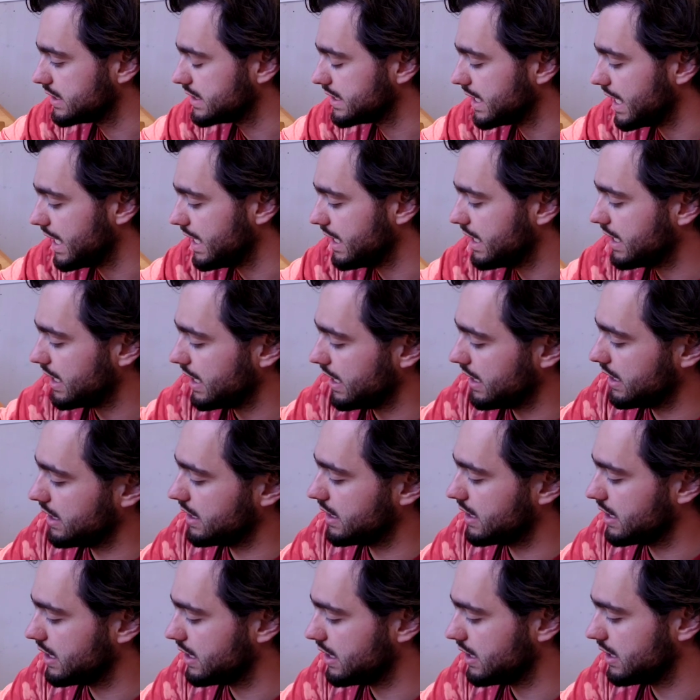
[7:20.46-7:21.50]

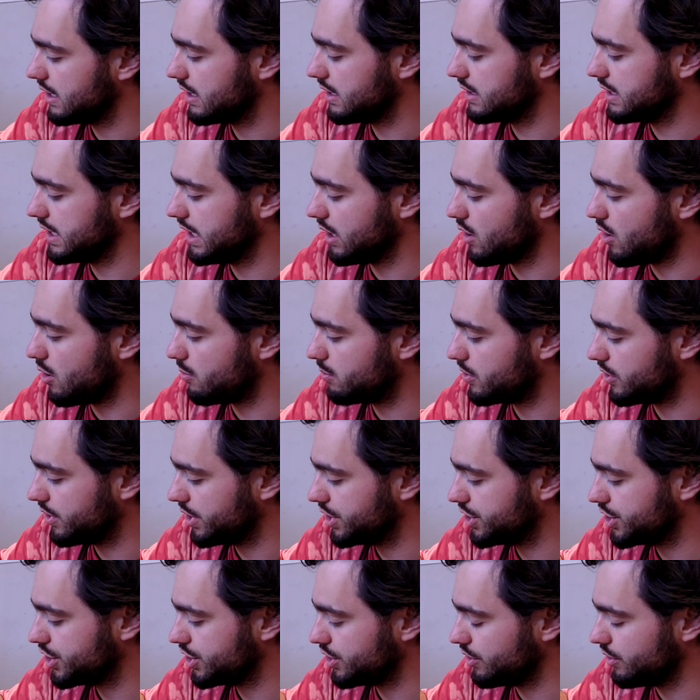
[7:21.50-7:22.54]
taking the
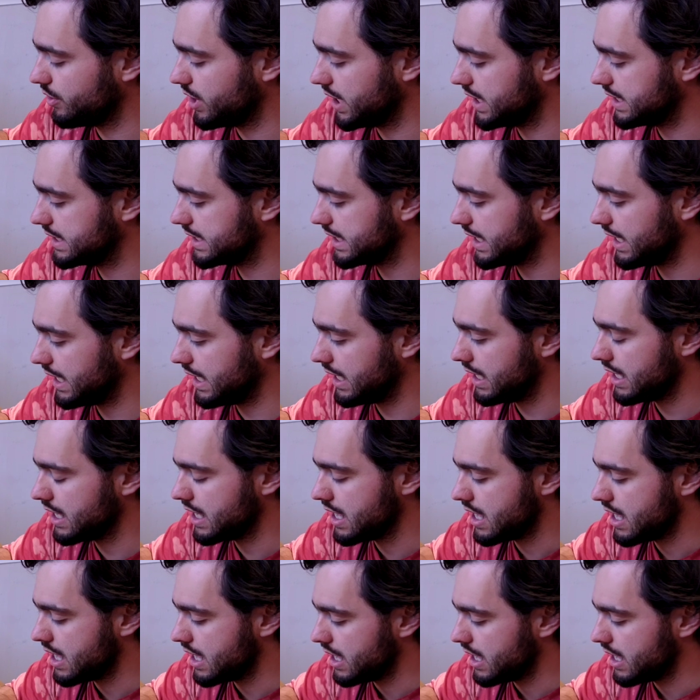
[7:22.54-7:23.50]
opportunity